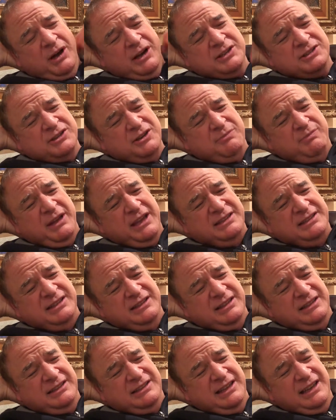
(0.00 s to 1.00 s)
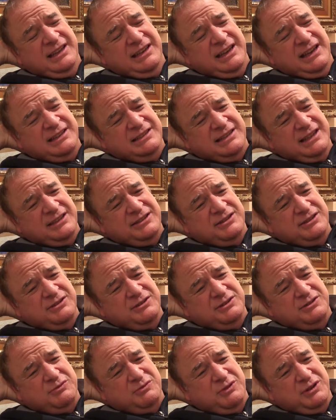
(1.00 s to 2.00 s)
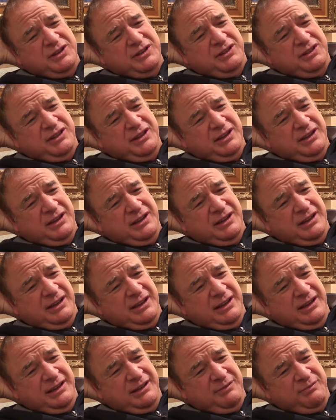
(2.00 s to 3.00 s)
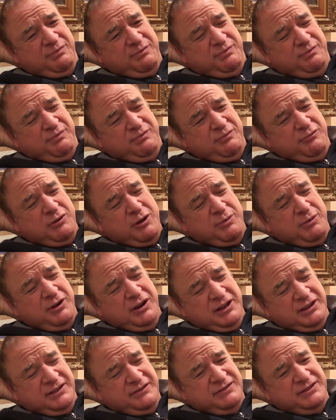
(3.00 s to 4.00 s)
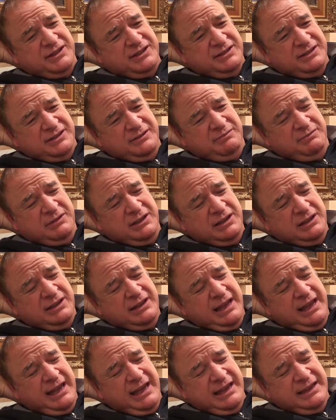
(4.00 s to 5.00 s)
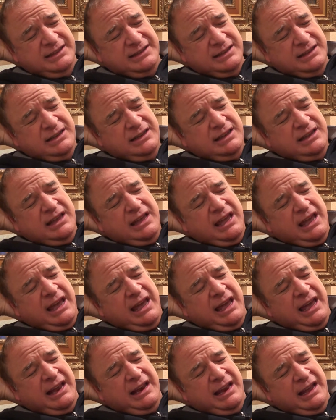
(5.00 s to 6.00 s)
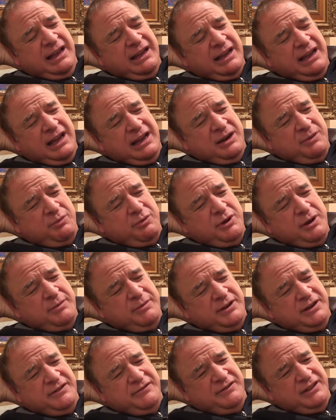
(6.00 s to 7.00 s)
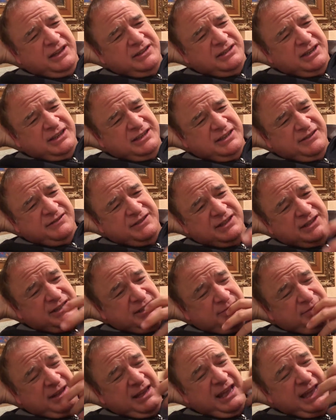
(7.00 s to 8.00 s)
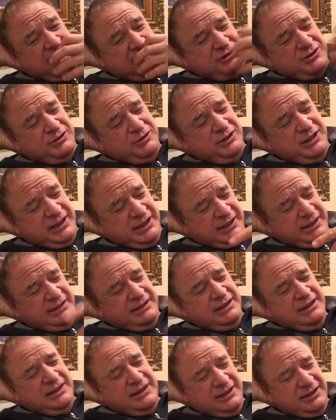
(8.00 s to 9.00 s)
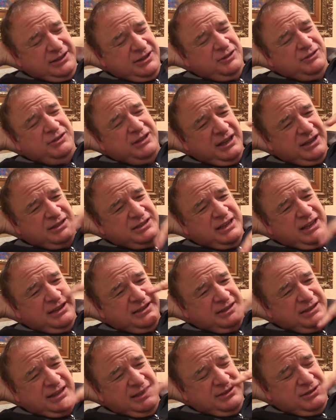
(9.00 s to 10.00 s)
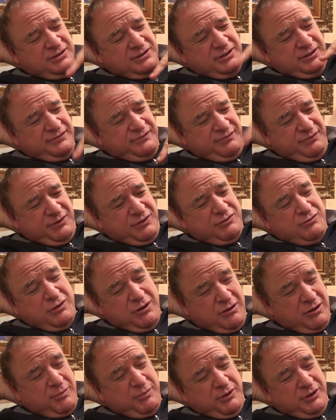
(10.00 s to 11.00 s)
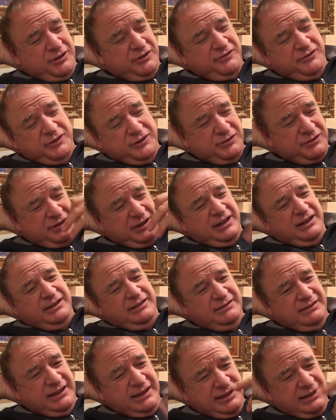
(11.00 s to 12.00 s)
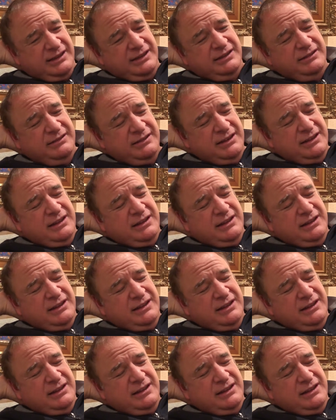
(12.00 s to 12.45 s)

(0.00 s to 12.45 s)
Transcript: bugs are basically DNA sensors with uh, a reproductive system, eggs, and a kind of primitive digestive system. They actually don't digest, they sort of throw up on the food and then eat it.